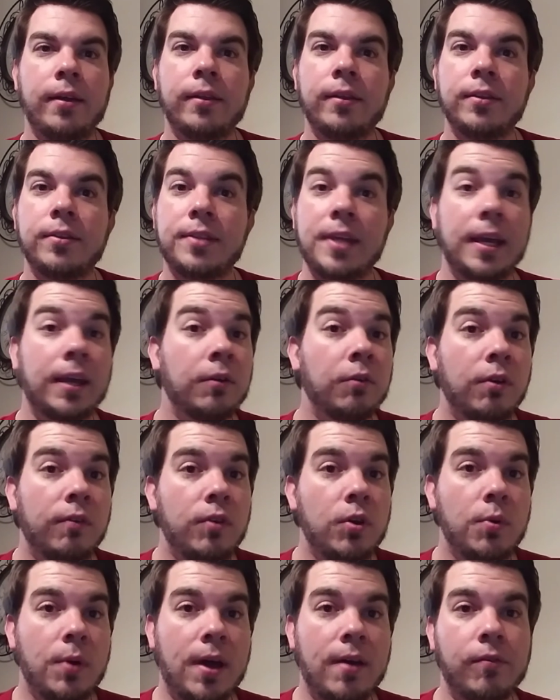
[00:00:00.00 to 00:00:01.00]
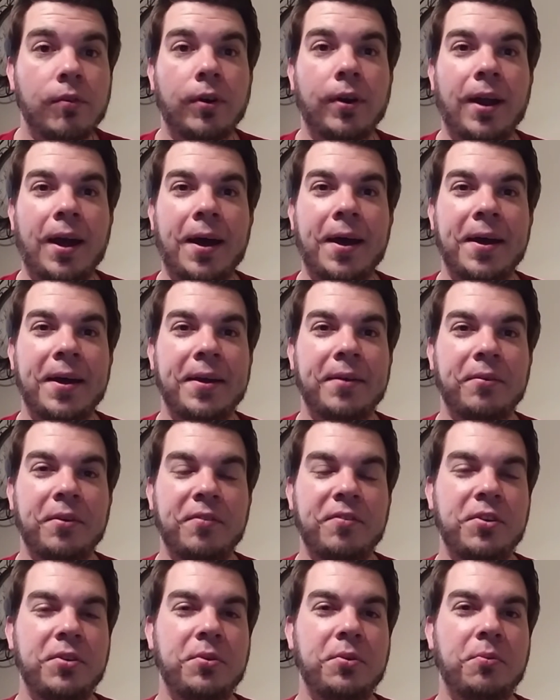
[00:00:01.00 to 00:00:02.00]
Second review ever, I
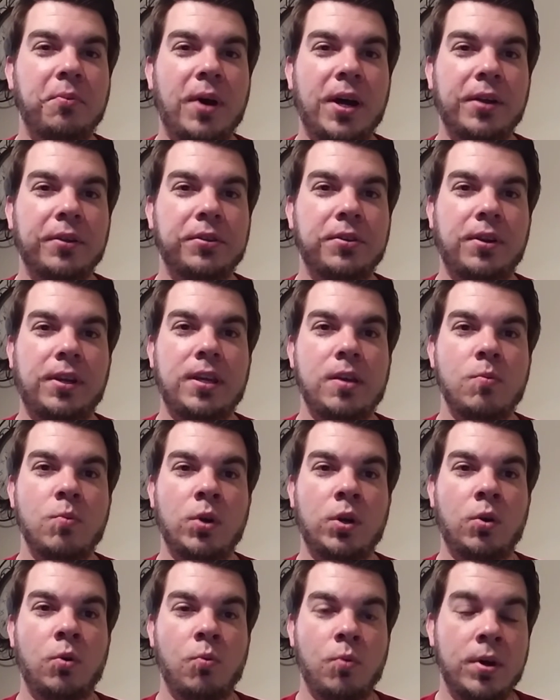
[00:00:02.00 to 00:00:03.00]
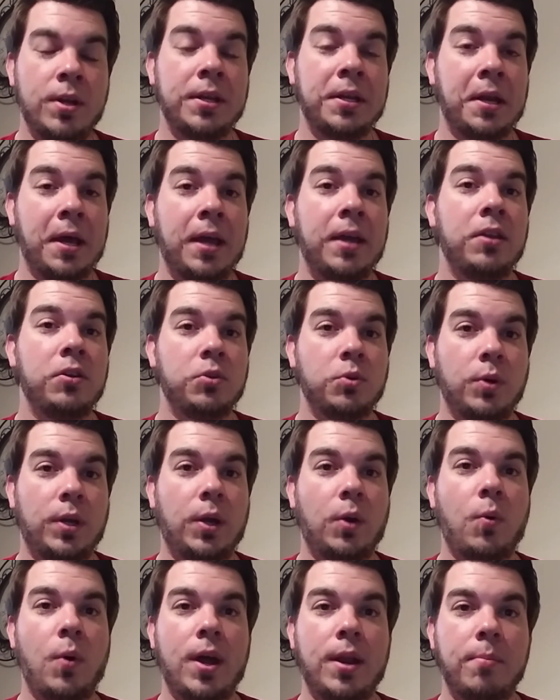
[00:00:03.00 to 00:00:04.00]
reviewed Wild Turkey 101, and I enjoyed
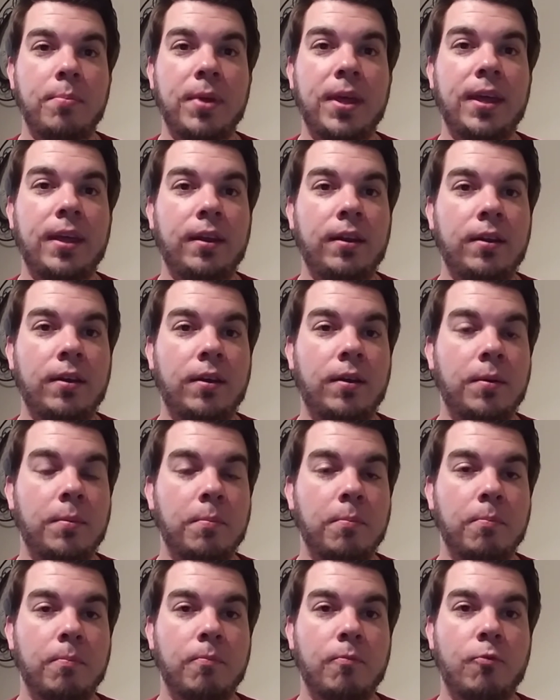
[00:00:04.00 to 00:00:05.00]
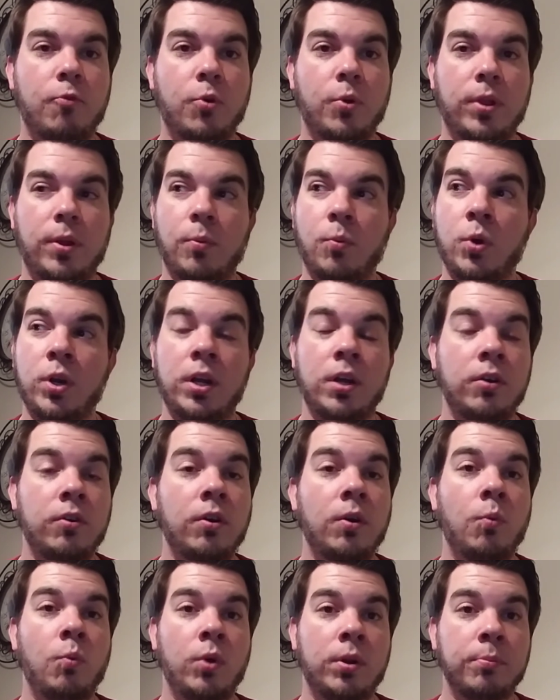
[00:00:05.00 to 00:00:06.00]
it quite a bit. For the
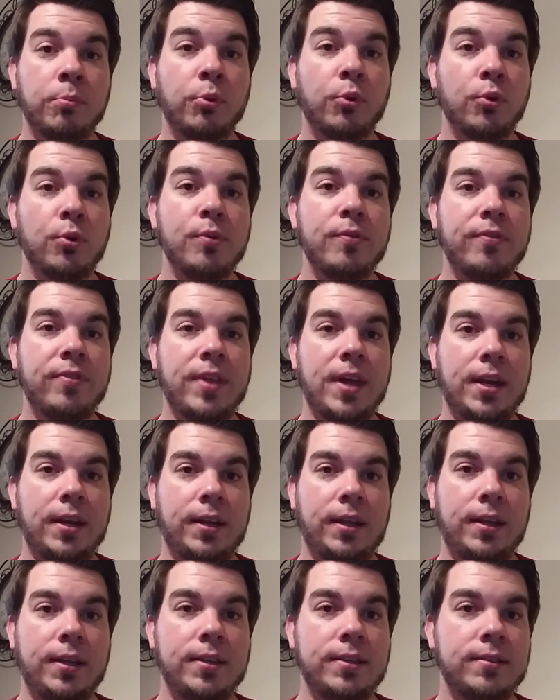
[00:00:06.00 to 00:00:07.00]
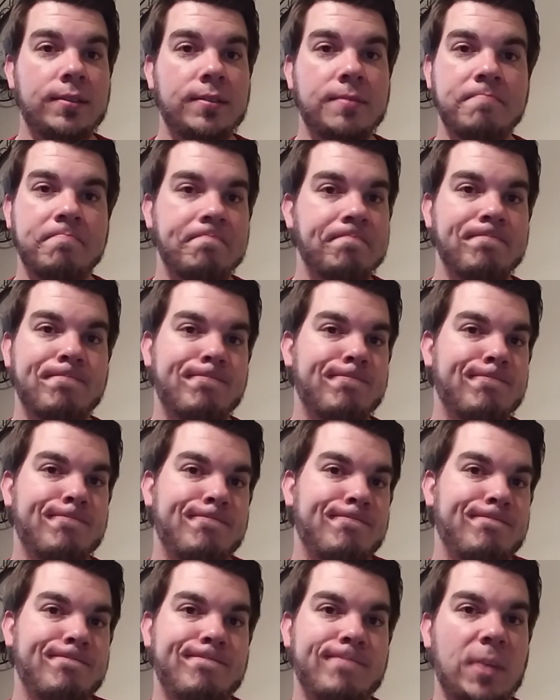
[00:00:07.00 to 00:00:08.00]
101 proof that it is,
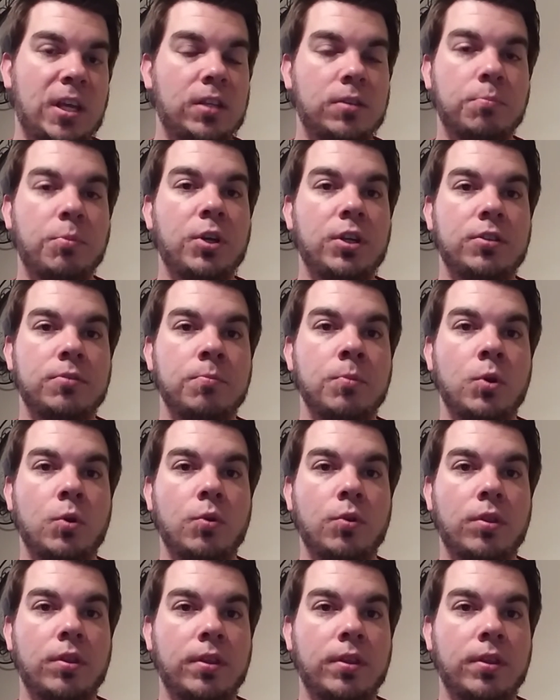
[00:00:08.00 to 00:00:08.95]
it's pretty smooth.